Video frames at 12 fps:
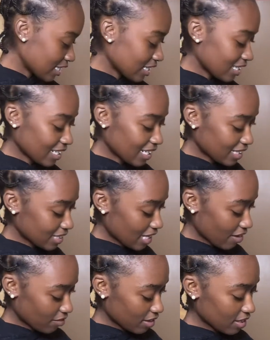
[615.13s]
Then I just
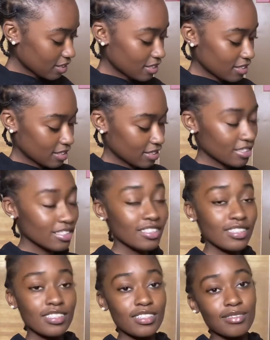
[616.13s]
have this
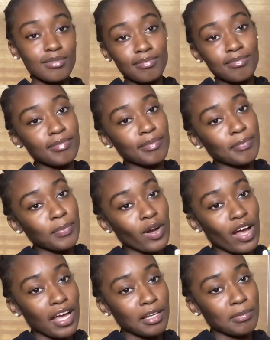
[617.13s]

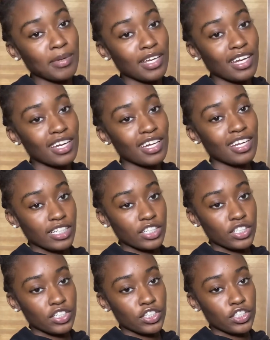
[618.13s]
pride pin.
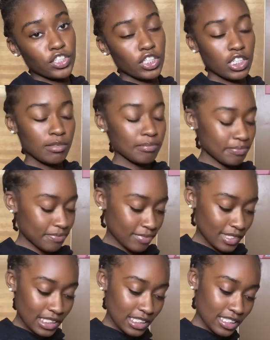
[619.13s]
here,
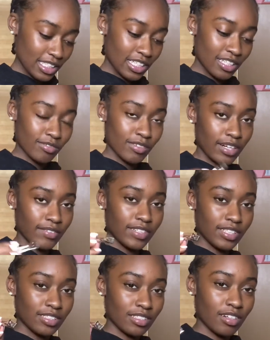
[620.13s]
And whatever
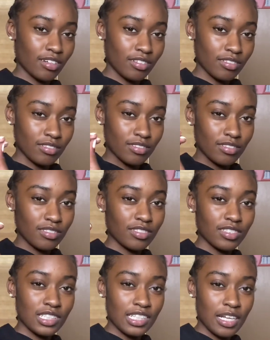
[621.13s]
this is called.
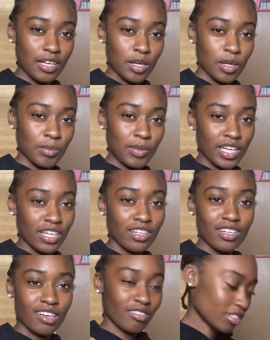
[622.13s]
A pin.
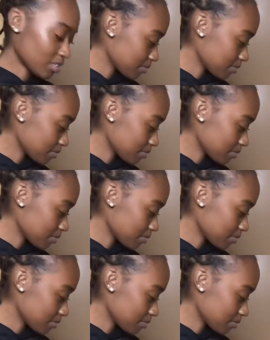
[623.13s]
I don't know.